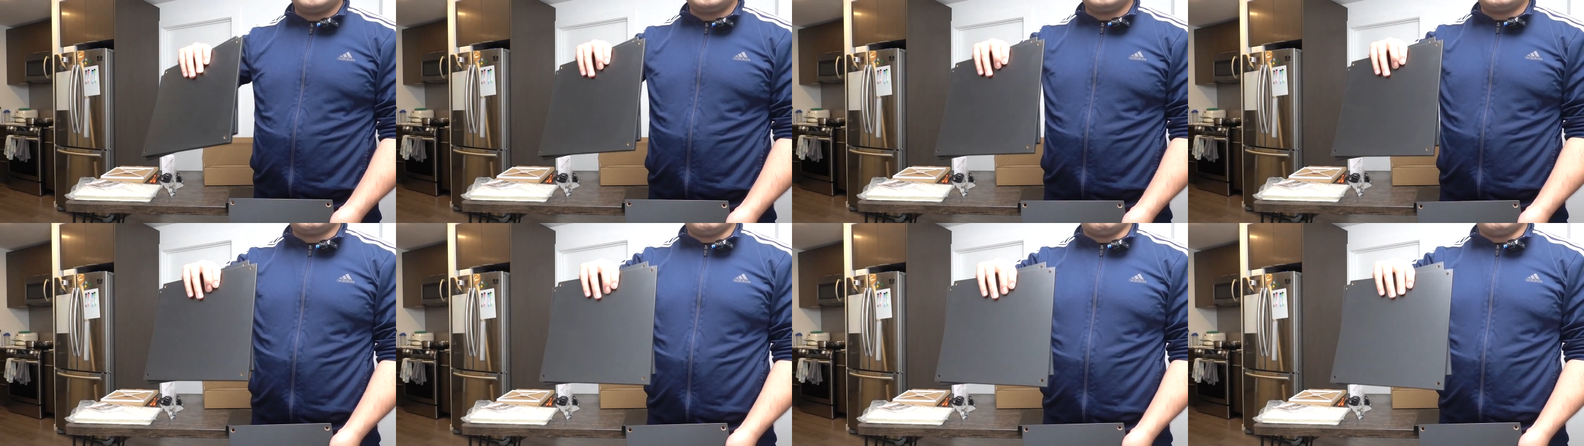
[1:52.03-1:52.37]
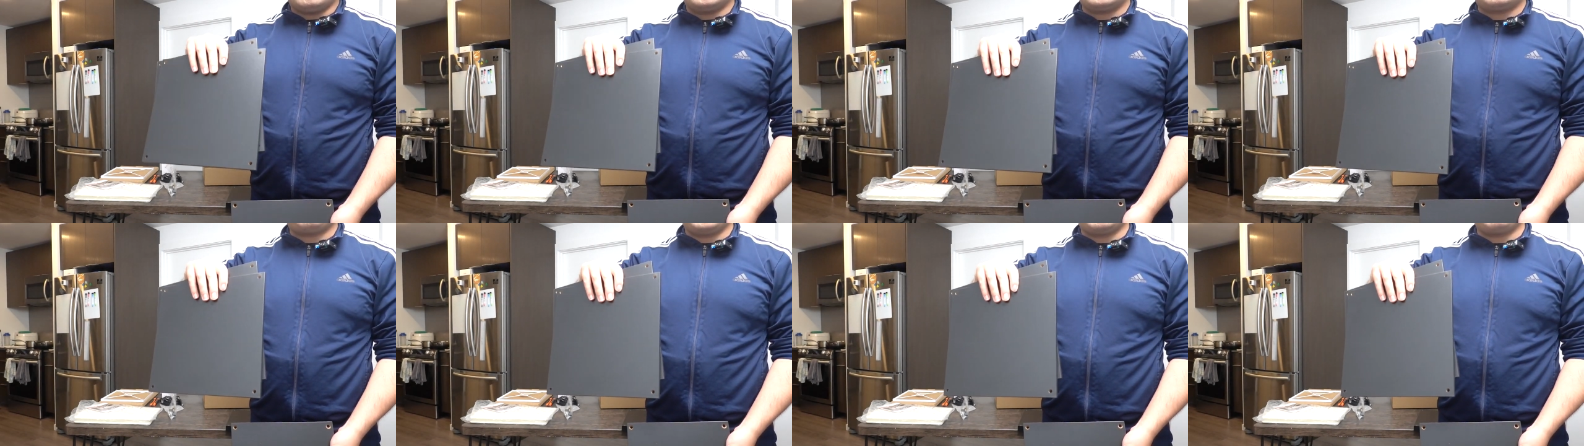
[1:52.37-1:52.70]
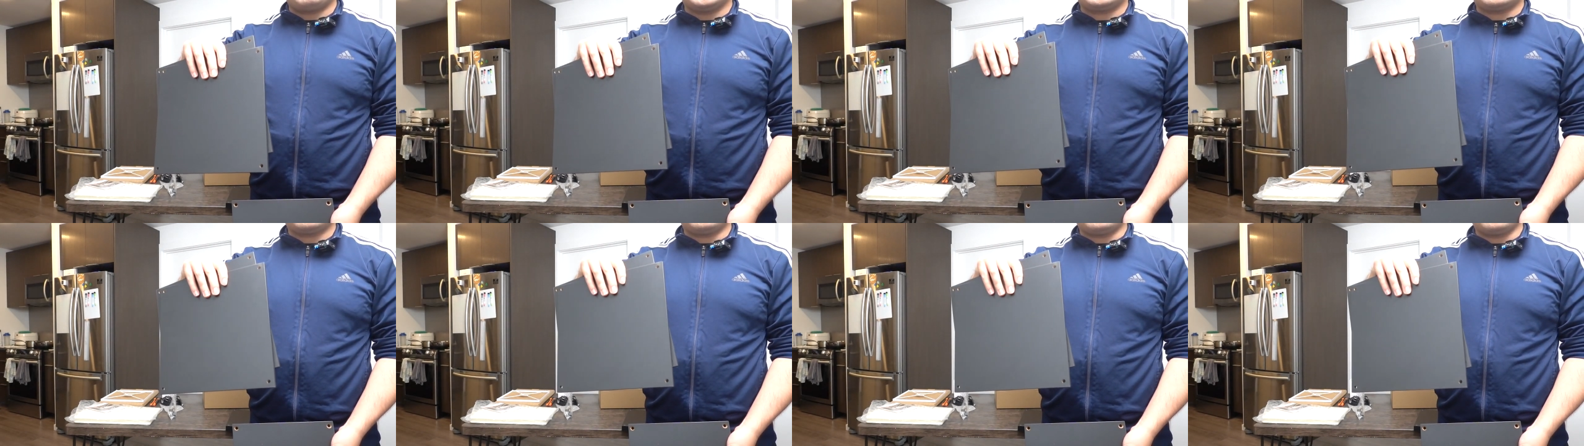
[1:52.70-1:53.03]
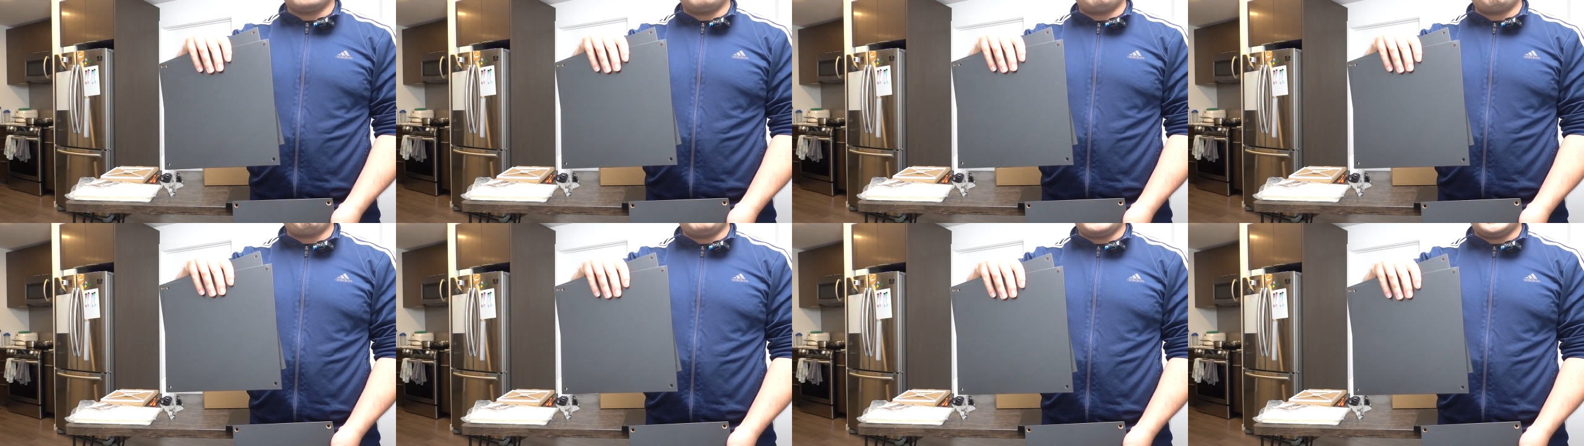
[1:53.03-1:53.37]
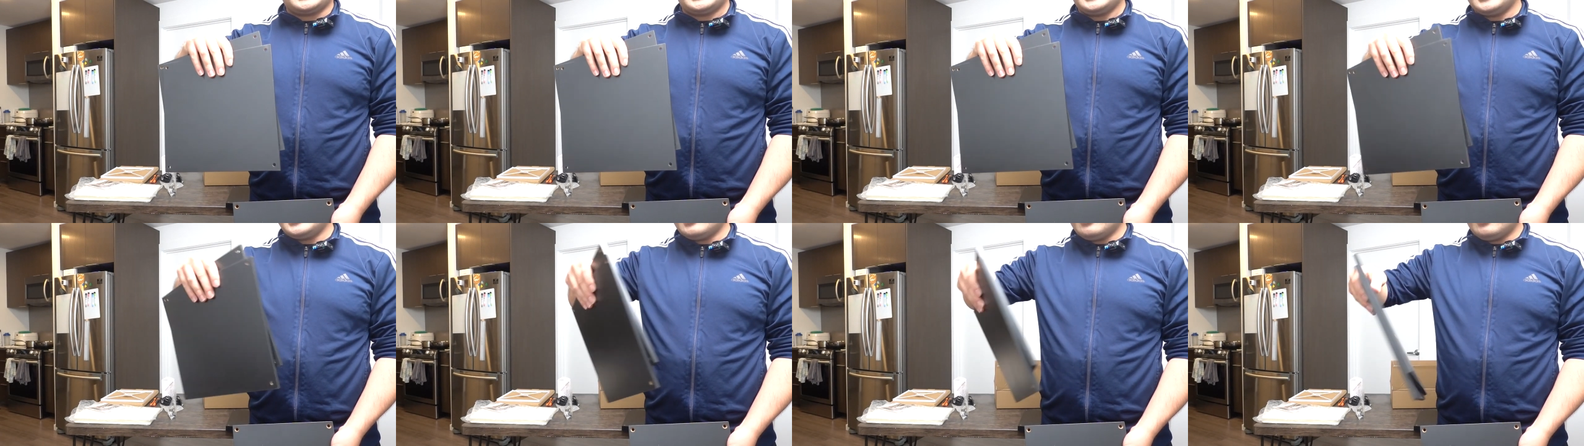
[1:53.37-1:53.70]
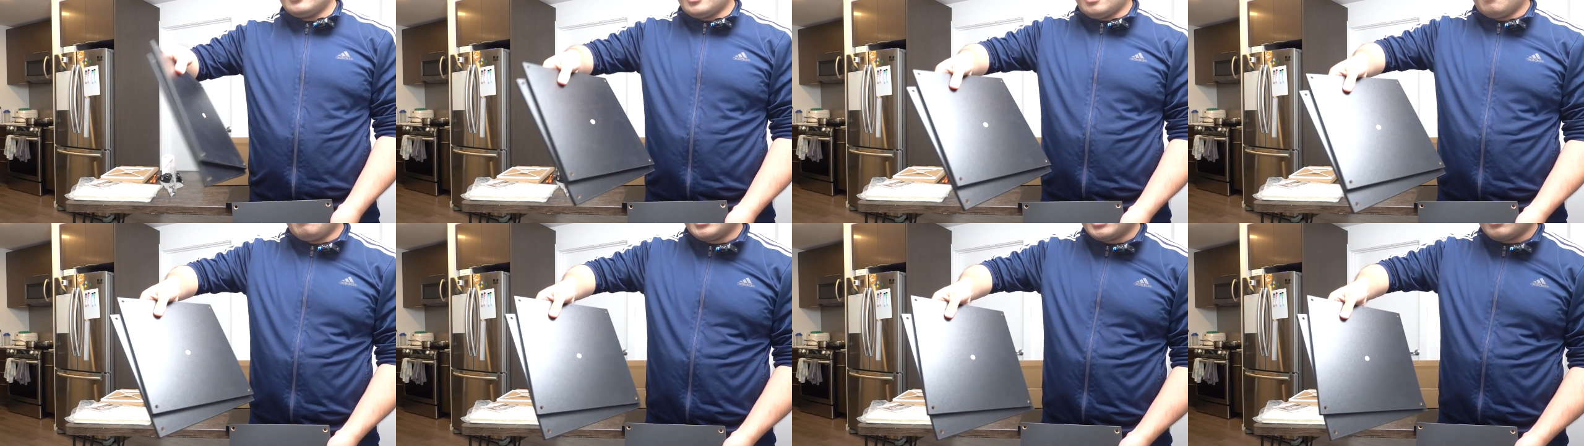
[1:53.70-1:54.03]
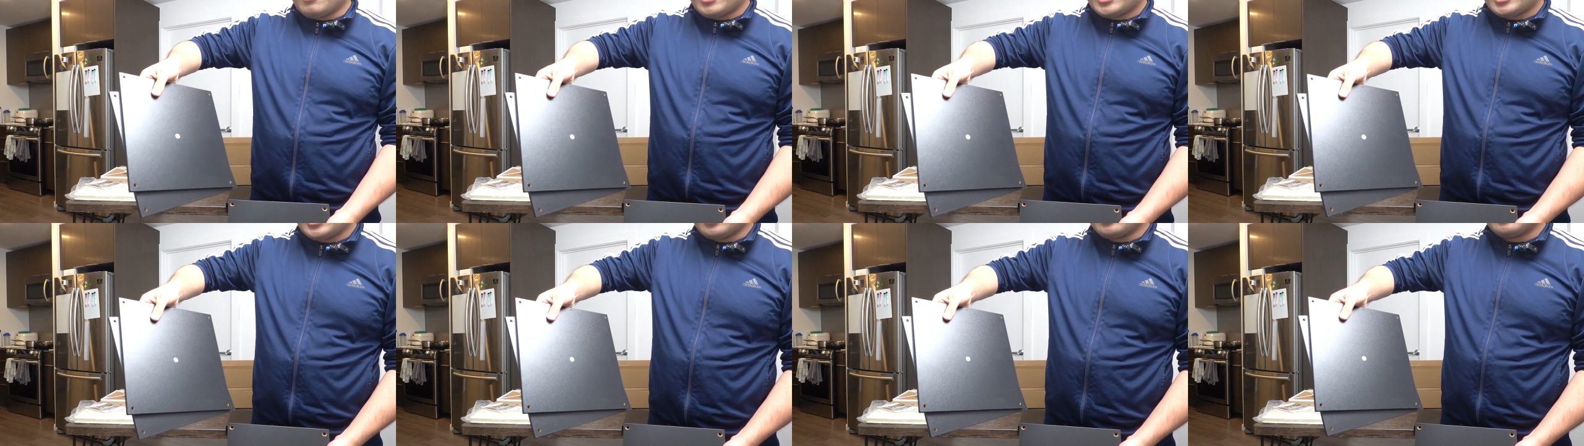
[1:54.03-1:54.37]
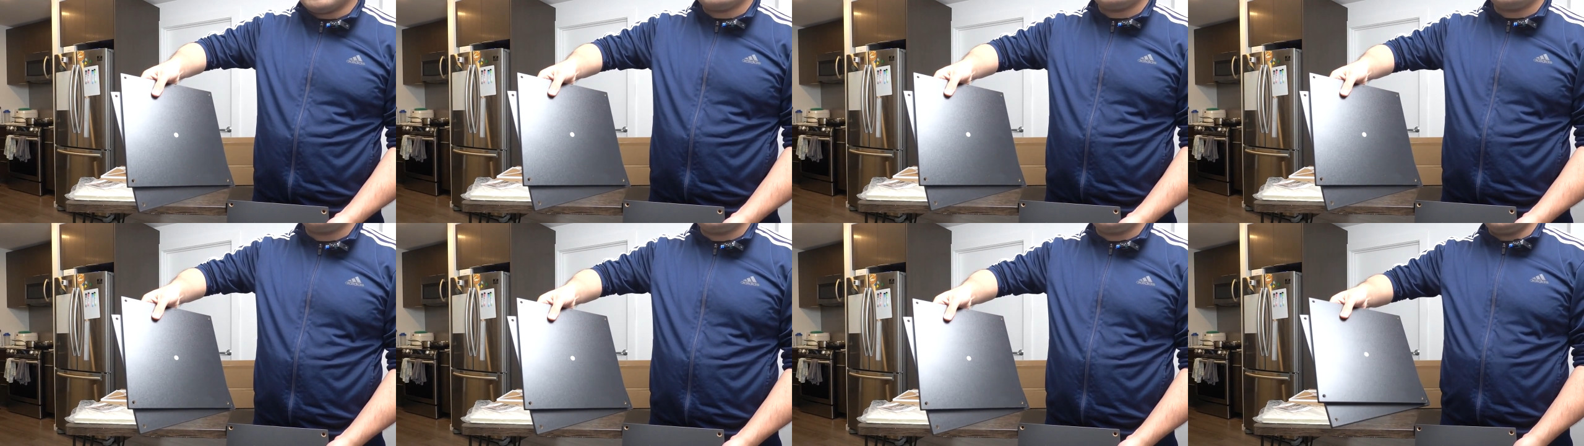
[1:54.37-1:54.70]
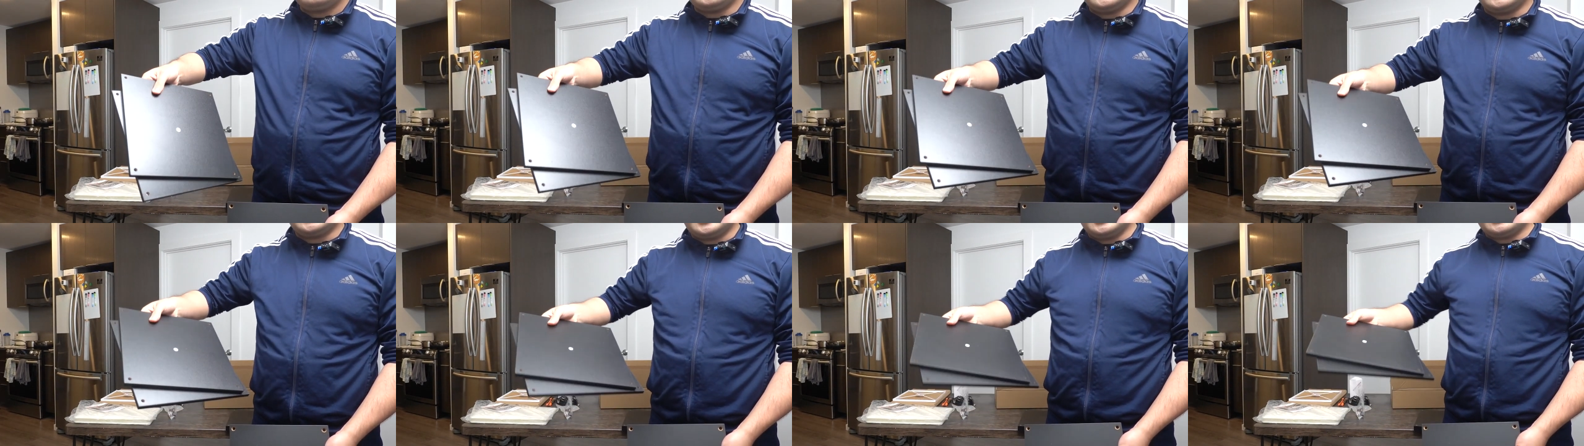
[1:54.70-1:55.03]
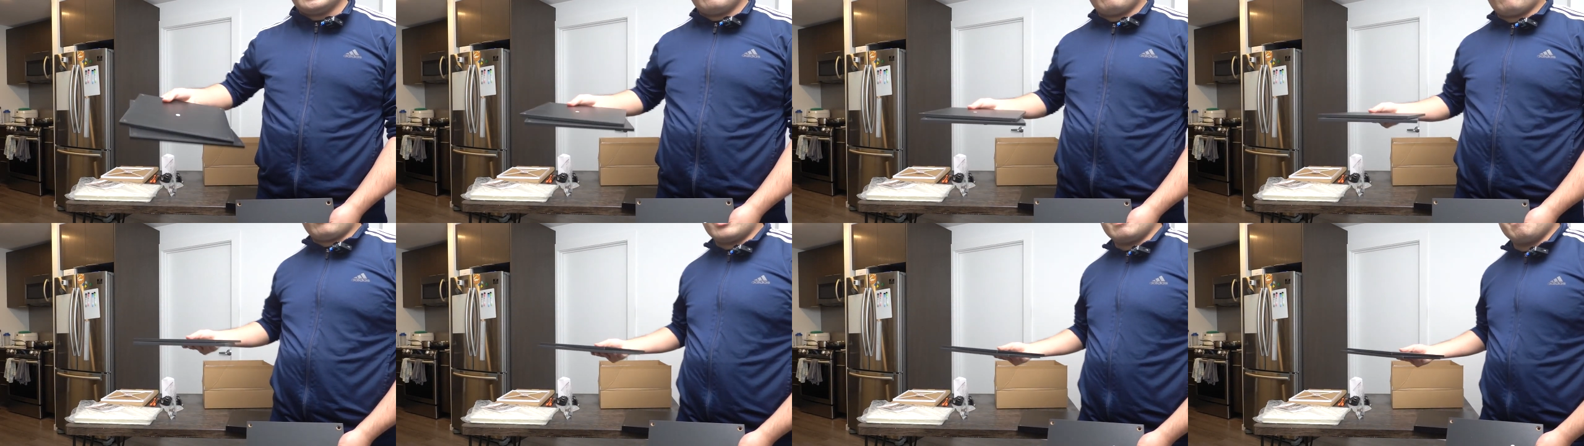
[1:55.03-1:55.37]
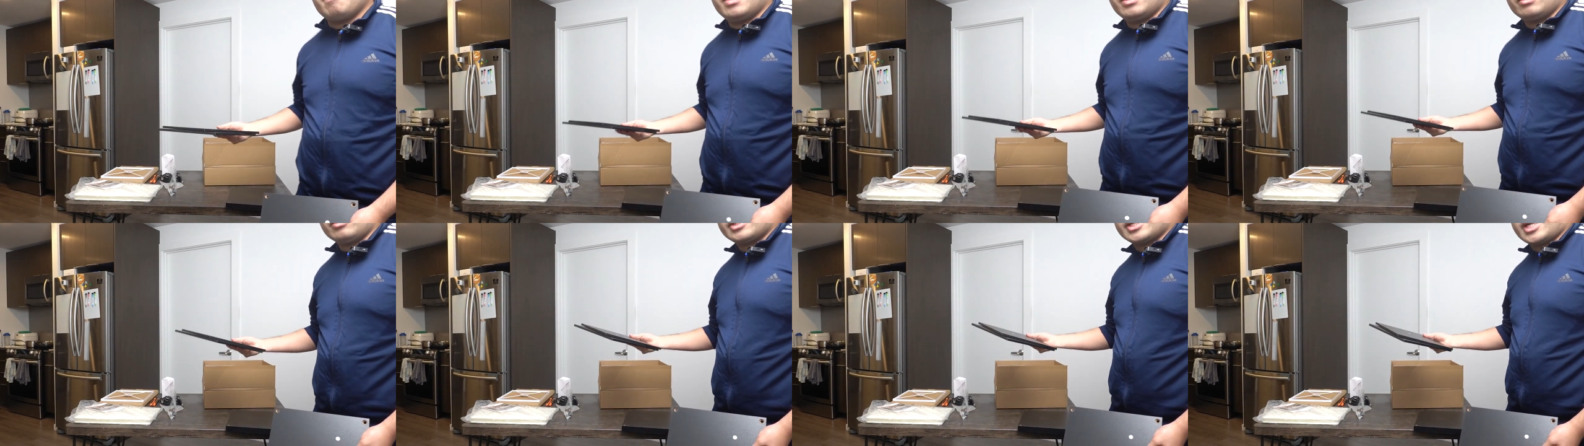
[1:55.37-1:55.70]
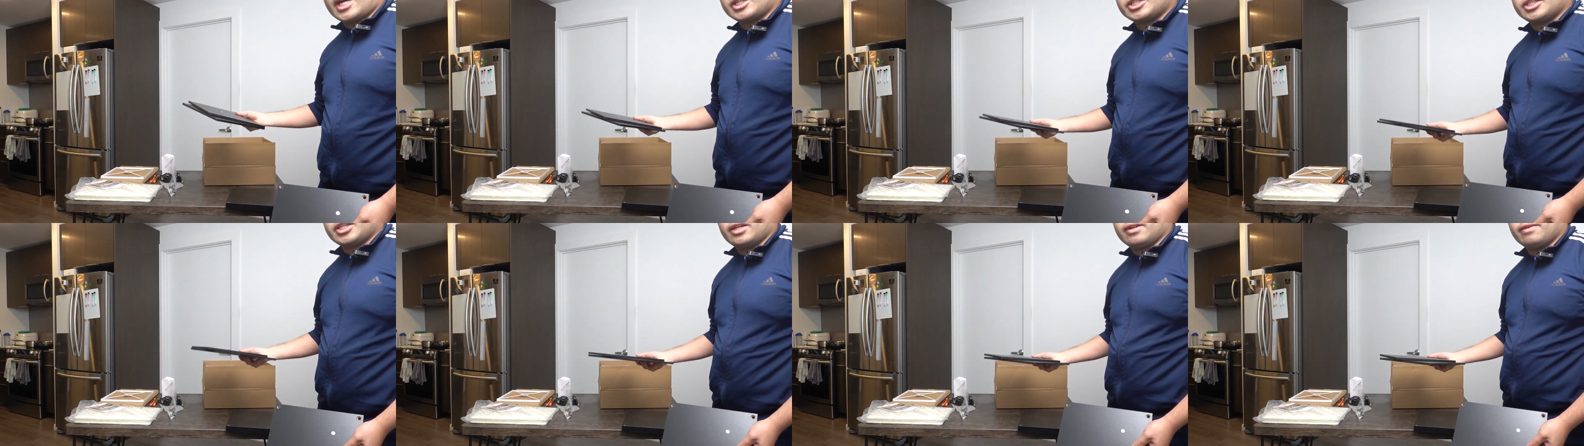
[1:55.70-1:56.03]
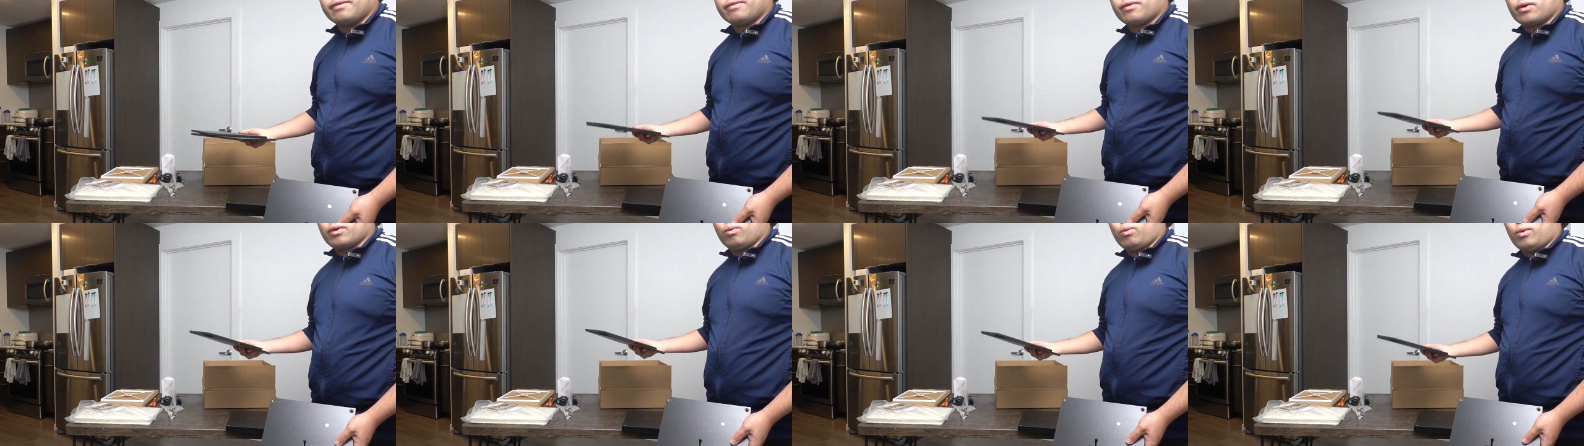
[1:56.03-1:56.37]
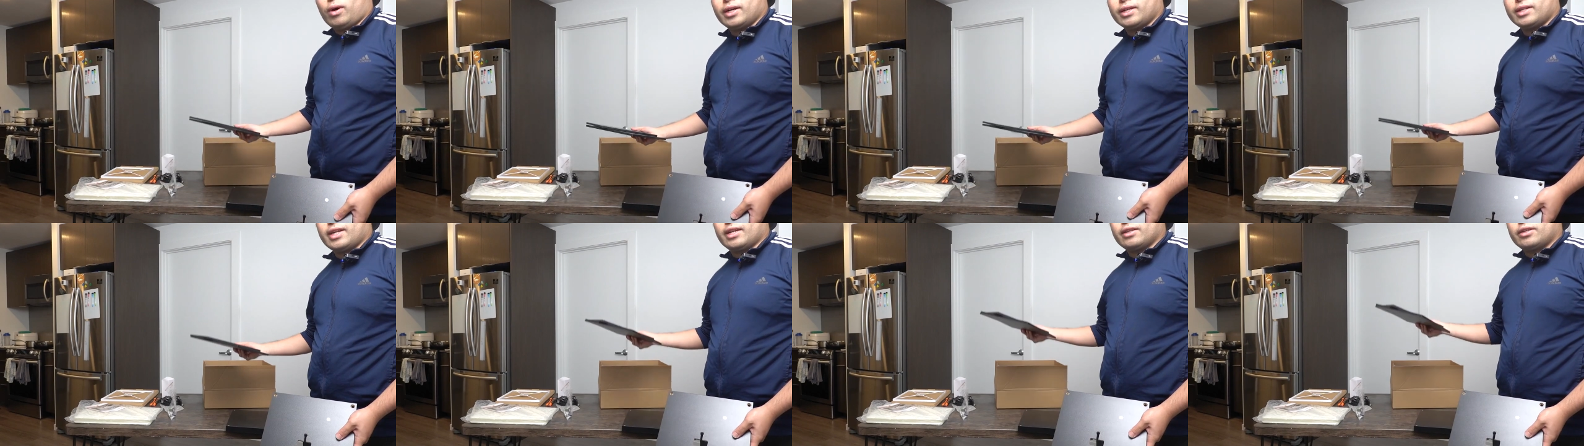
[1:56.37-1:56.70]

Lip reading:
(no speaker visible)